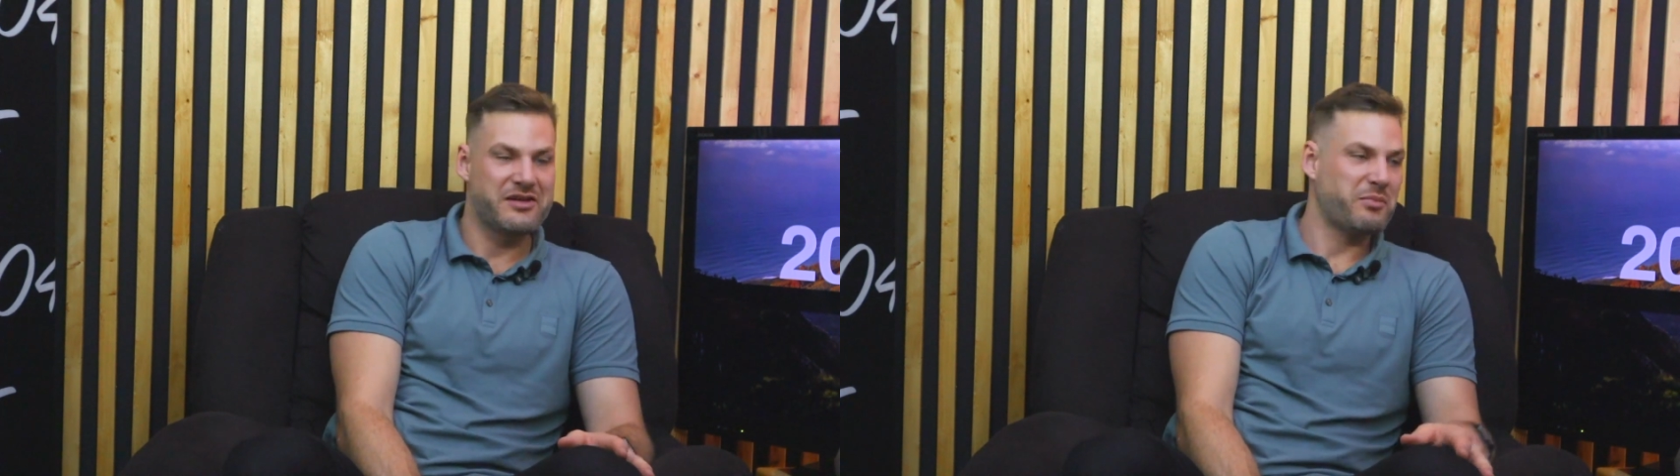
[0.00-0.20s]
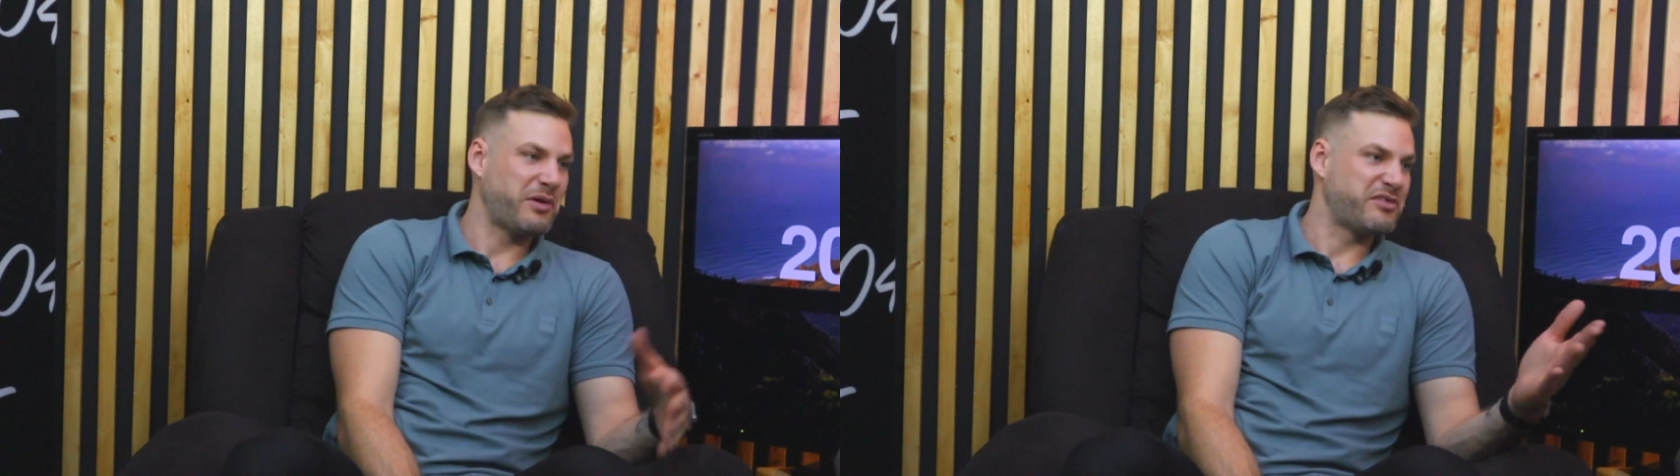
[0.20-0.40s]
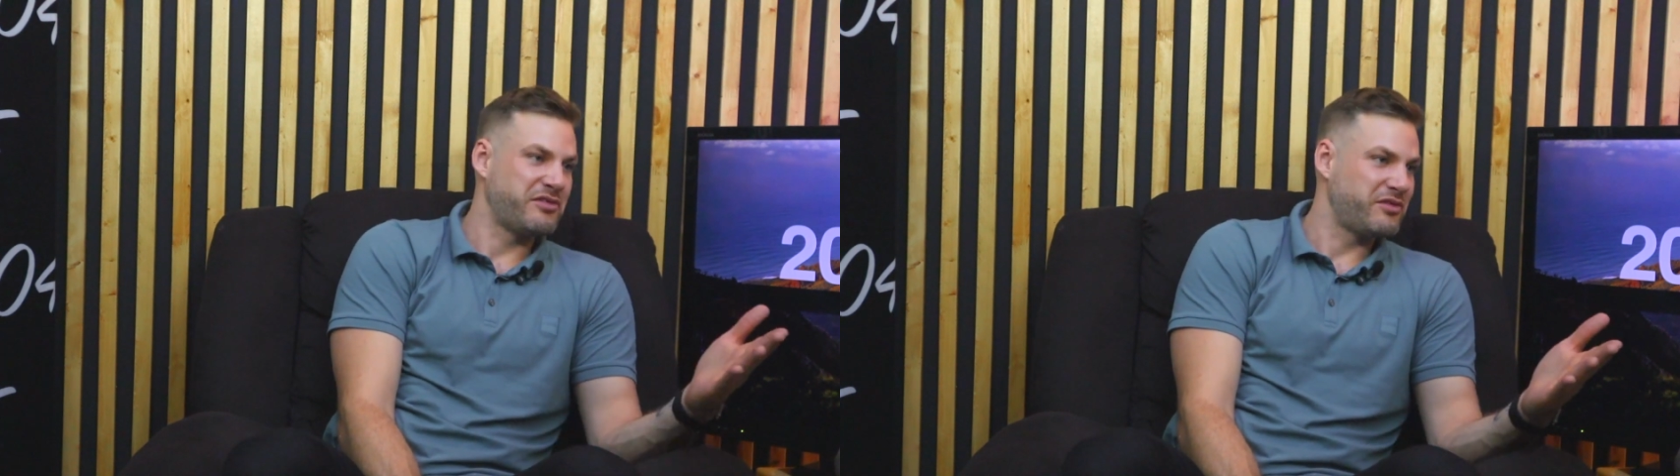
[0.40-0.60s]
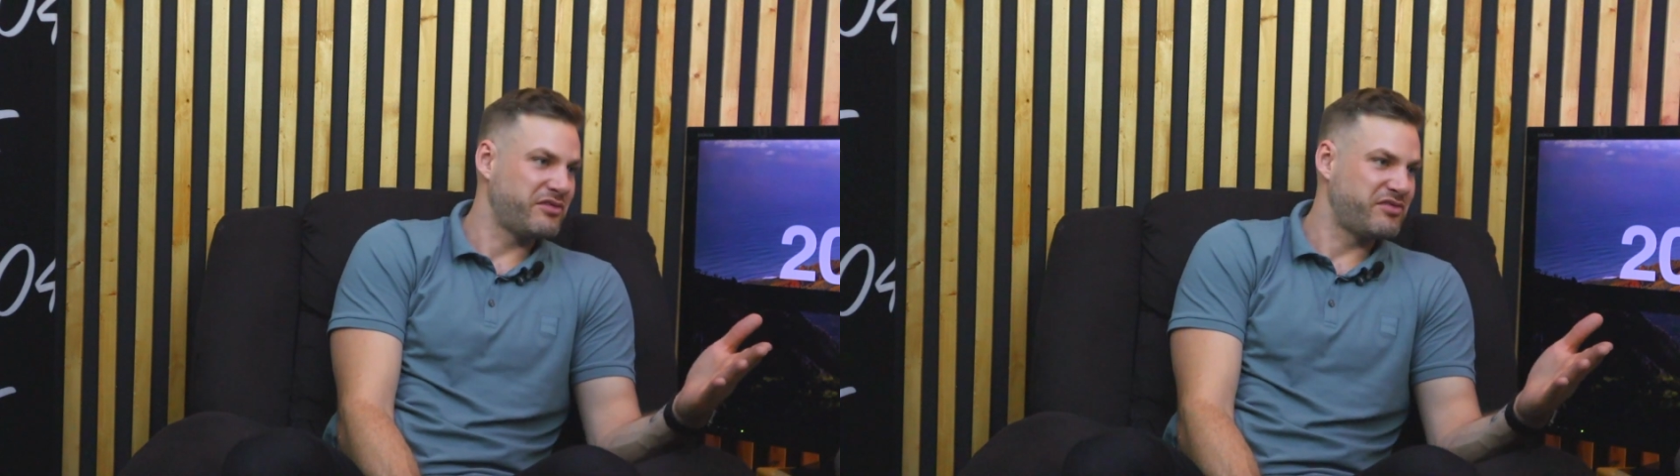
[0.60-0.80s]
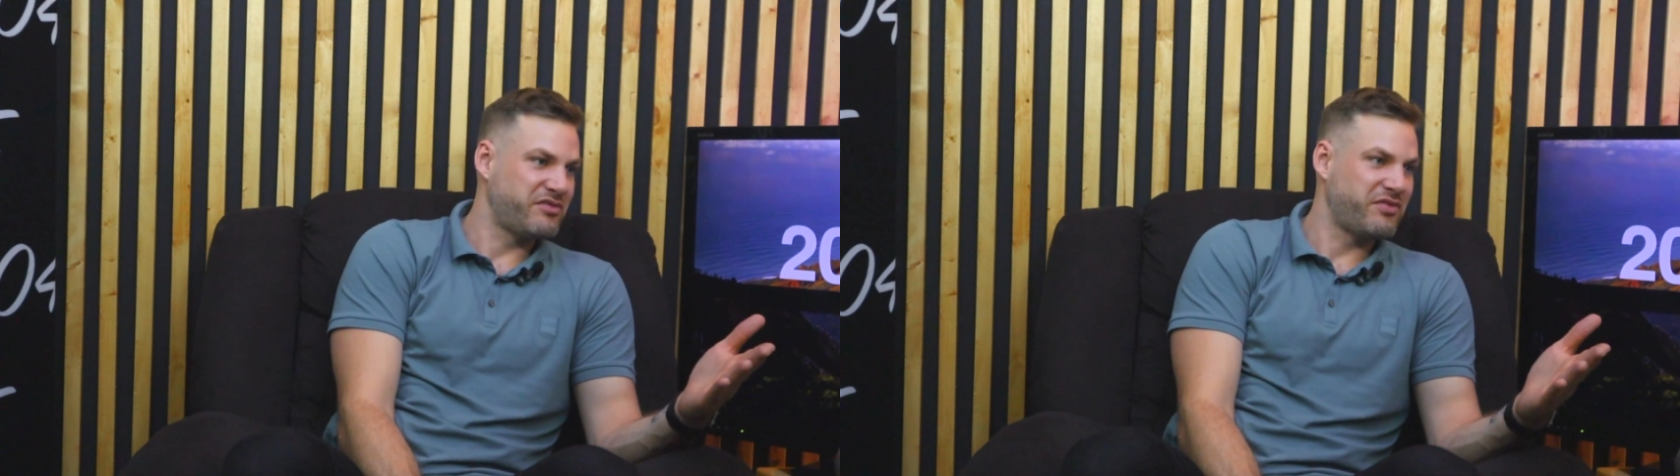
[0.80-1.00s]
personal
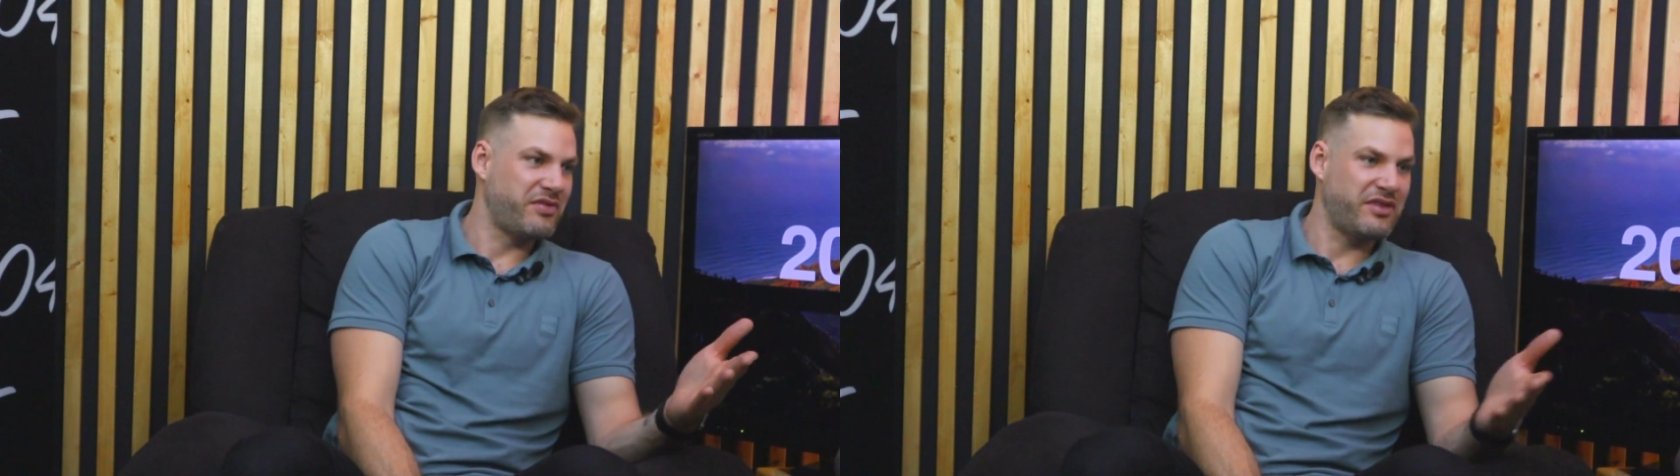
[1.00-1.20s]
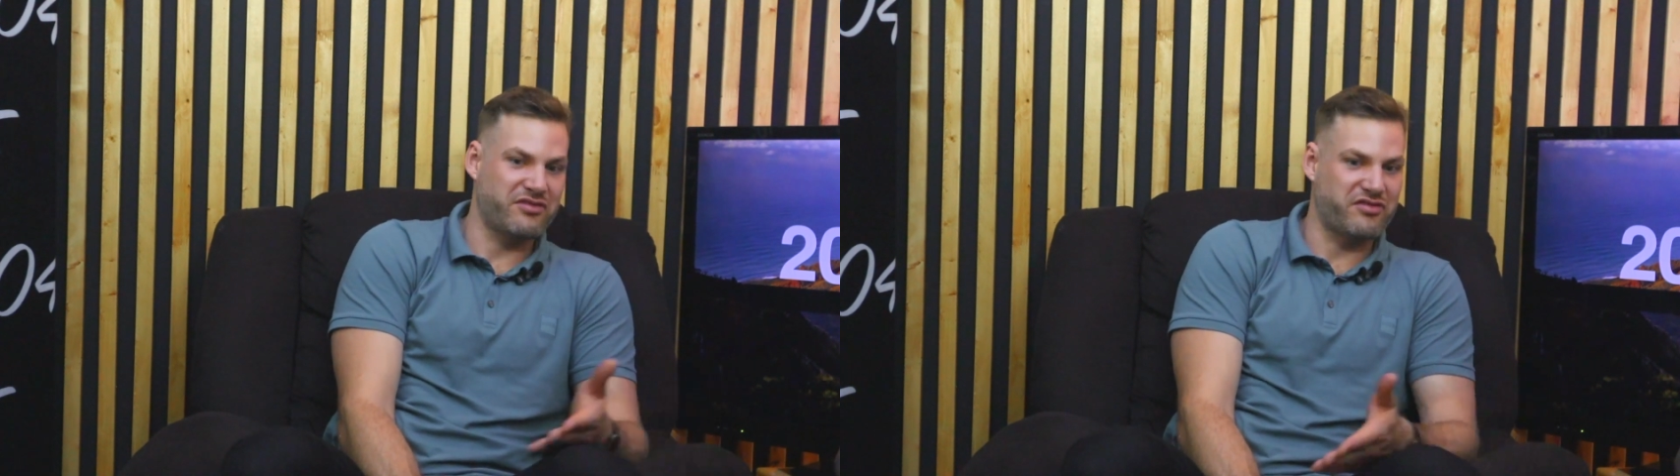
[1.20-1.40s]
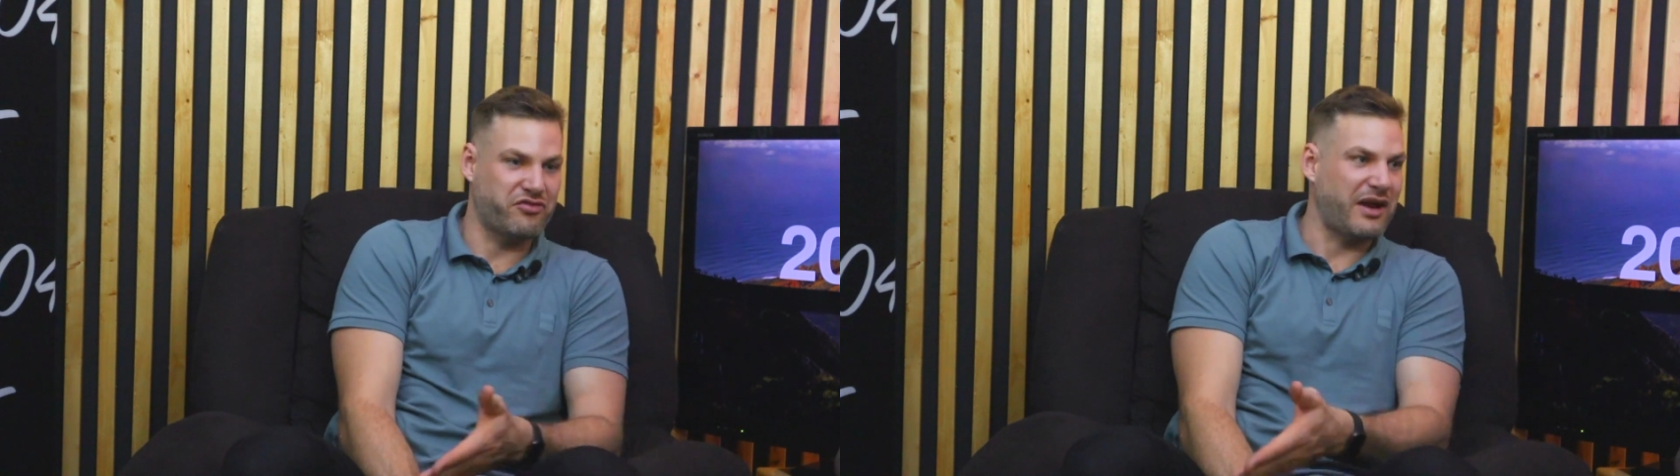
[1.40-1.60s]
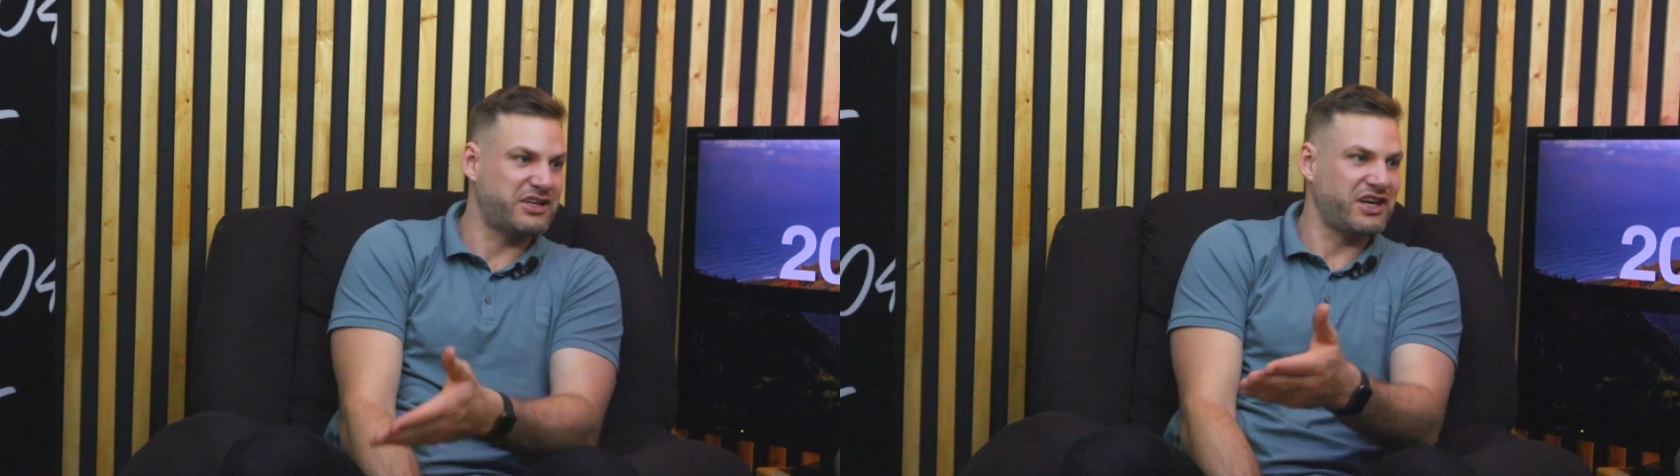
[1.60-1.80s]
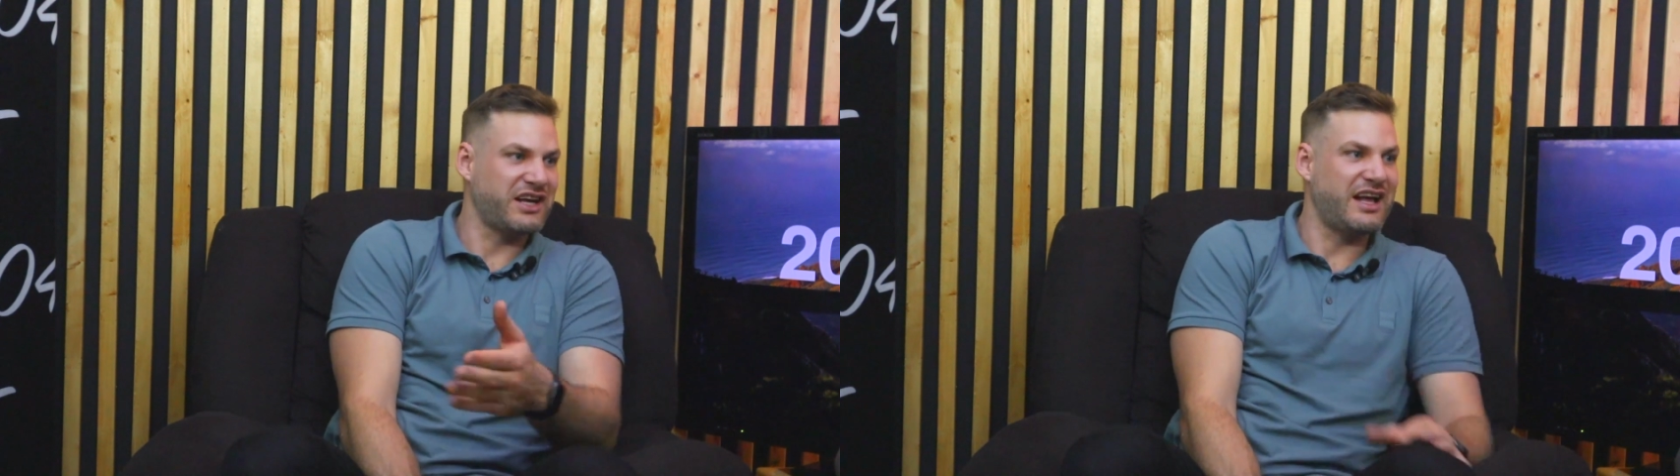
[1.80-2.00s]

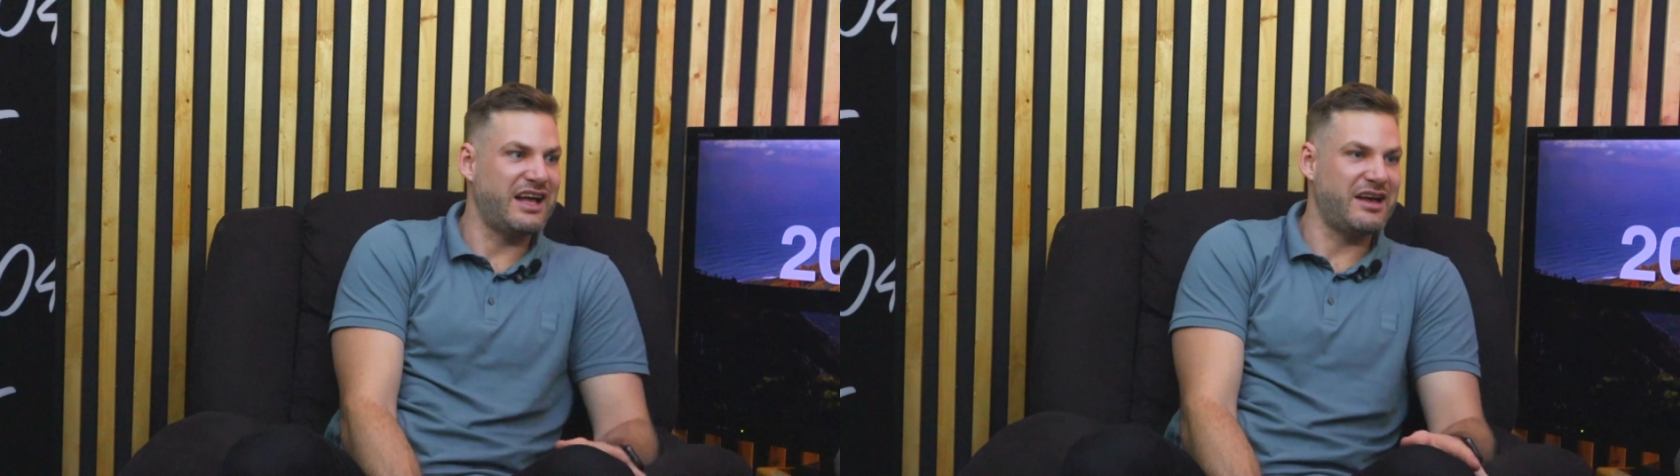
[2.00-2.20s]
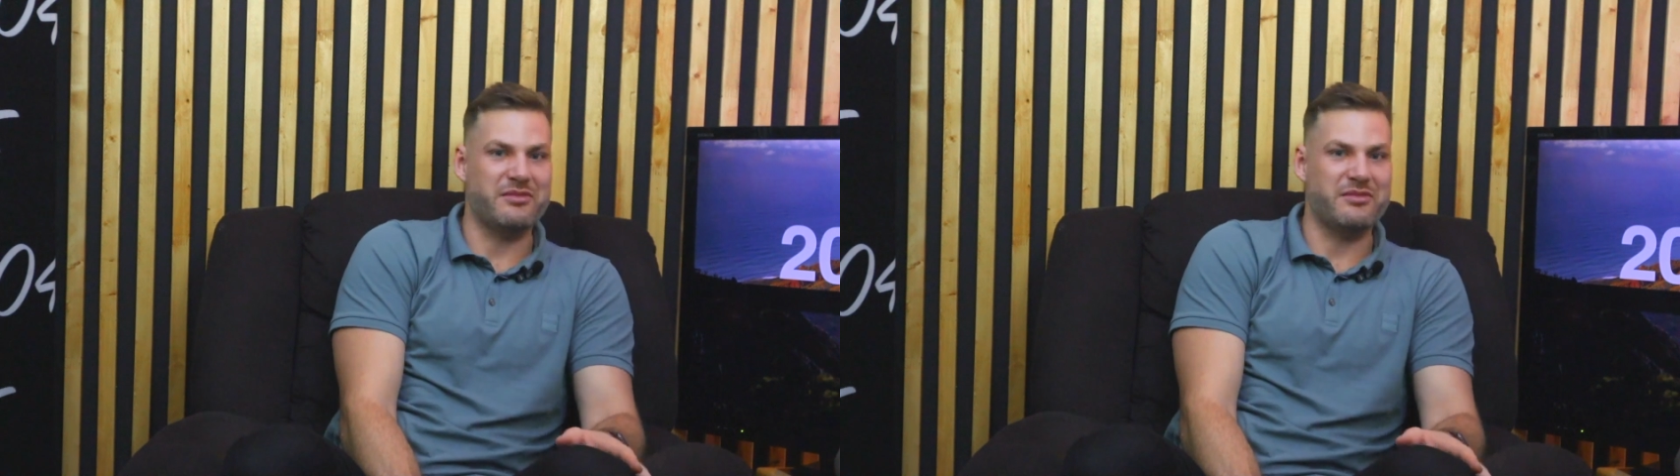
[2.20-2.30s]
stretching guy,